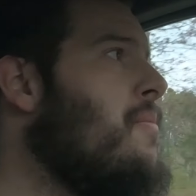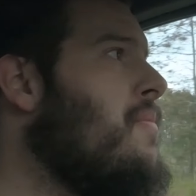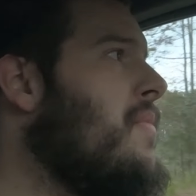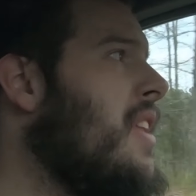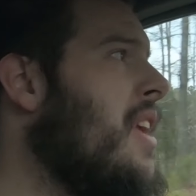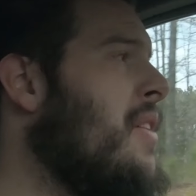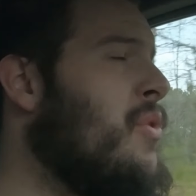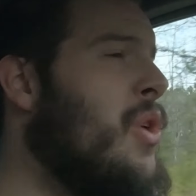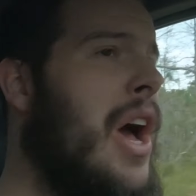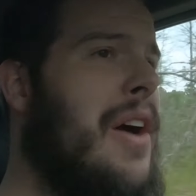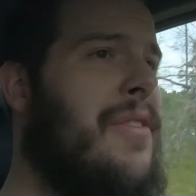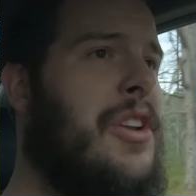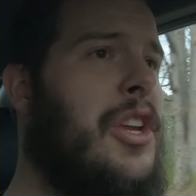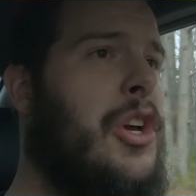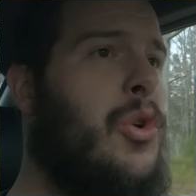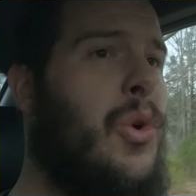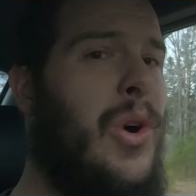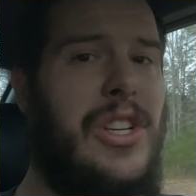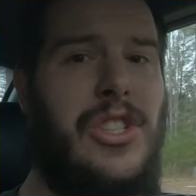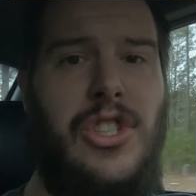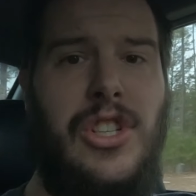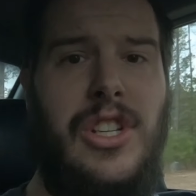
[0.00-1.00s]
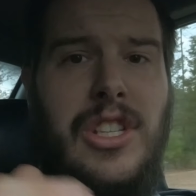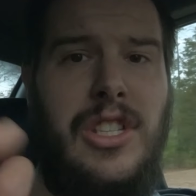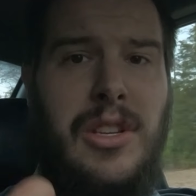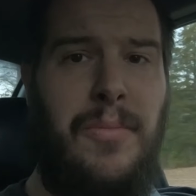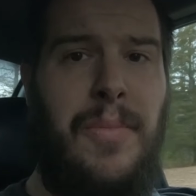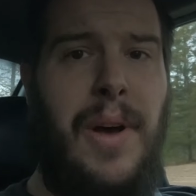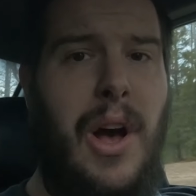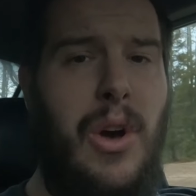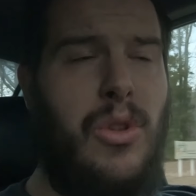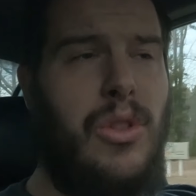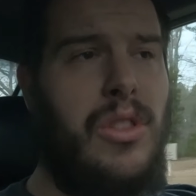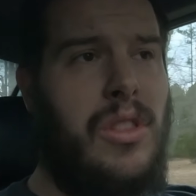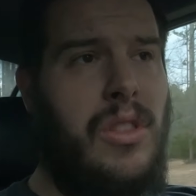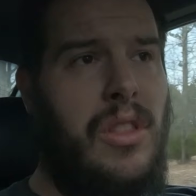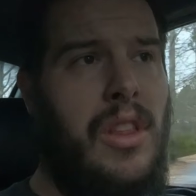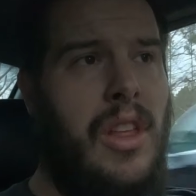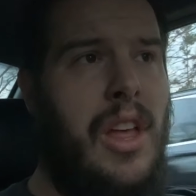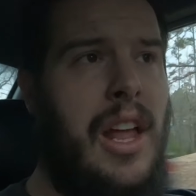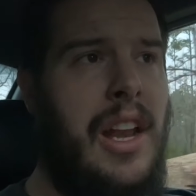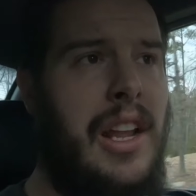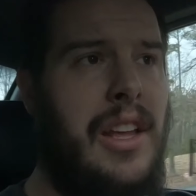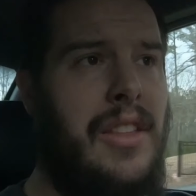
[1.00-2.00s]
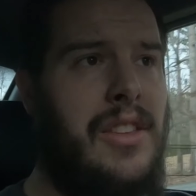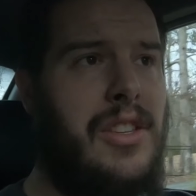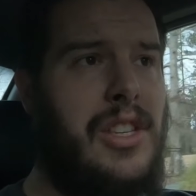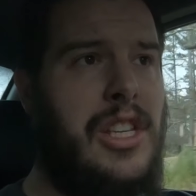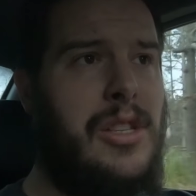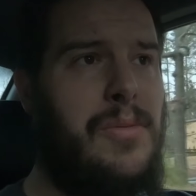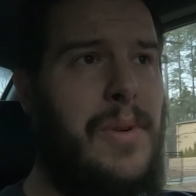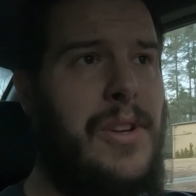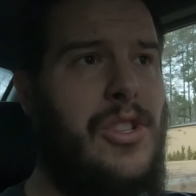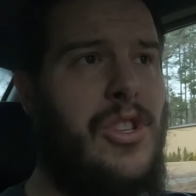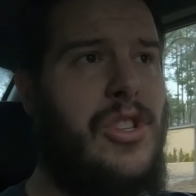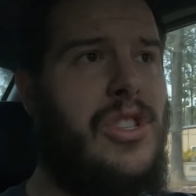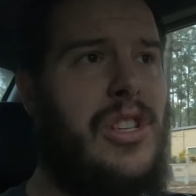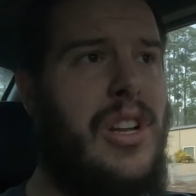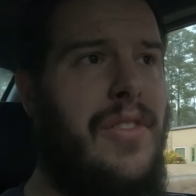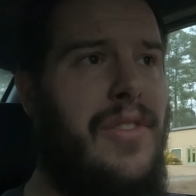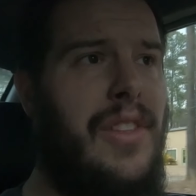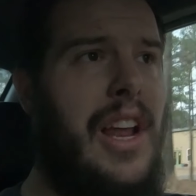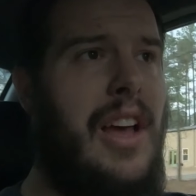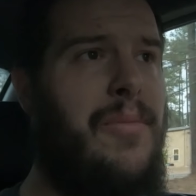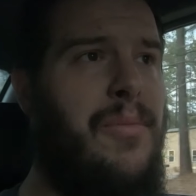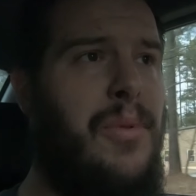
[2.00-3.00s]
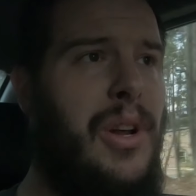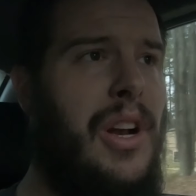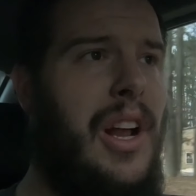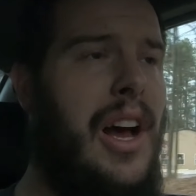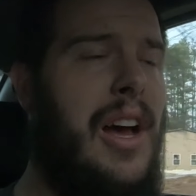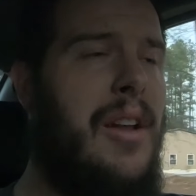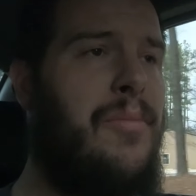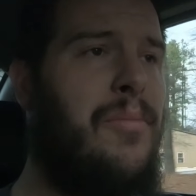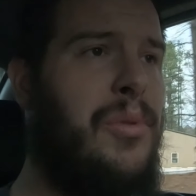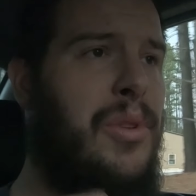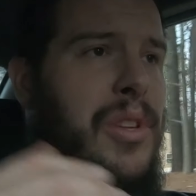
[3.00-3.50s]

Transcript: If you have any questions about any of the suspension stuff that I put on,